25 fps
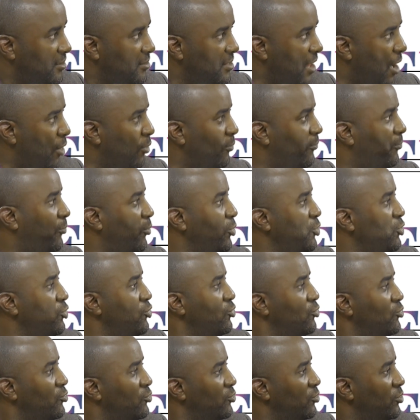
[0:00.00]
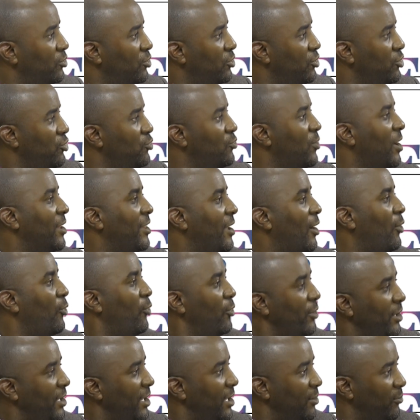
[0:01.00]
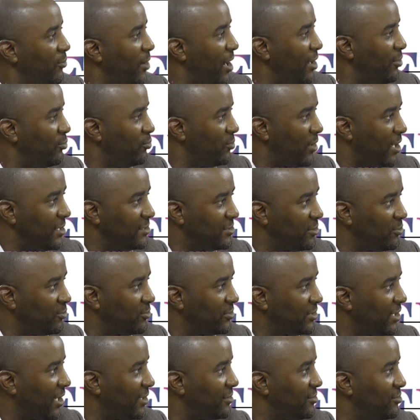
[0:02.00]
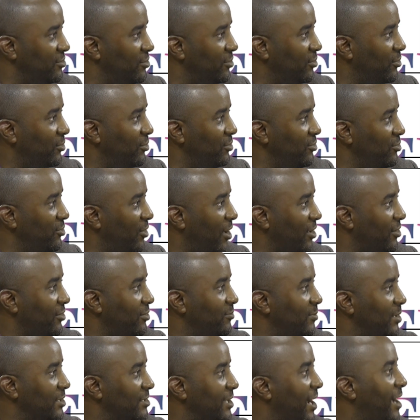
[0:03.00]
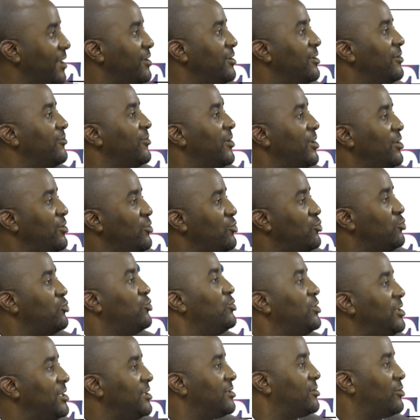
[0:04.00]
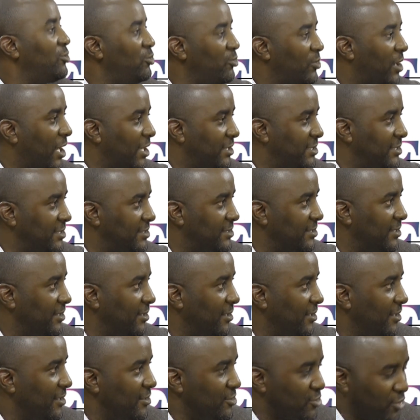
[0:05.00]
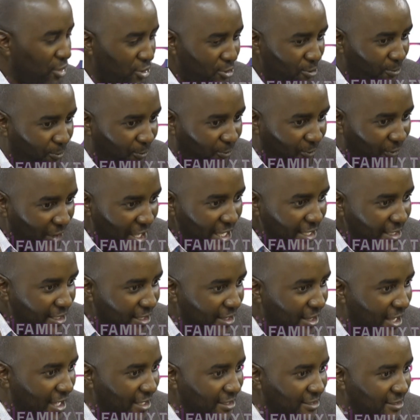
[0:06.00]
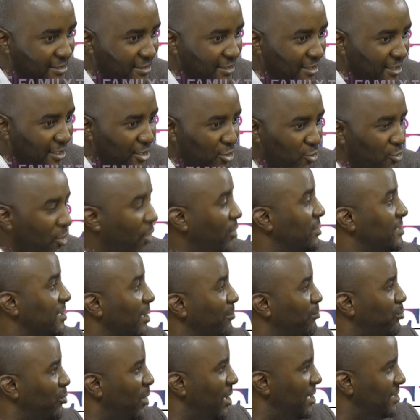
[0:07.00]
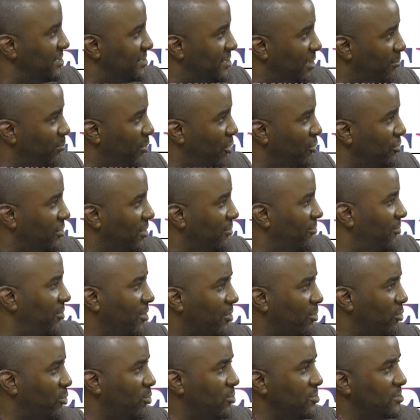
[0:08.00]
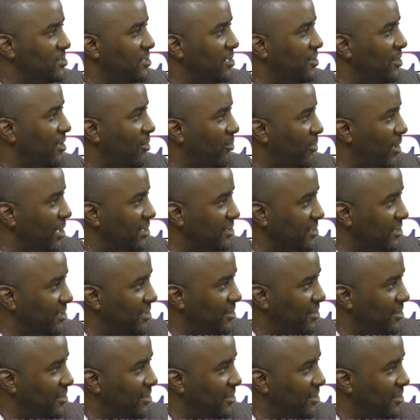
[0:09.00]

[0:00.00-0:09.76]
Now, for you, you are the only one who has looked at your agreement, and even you didn't look at it. So you find that you are surprised about every clause in the what?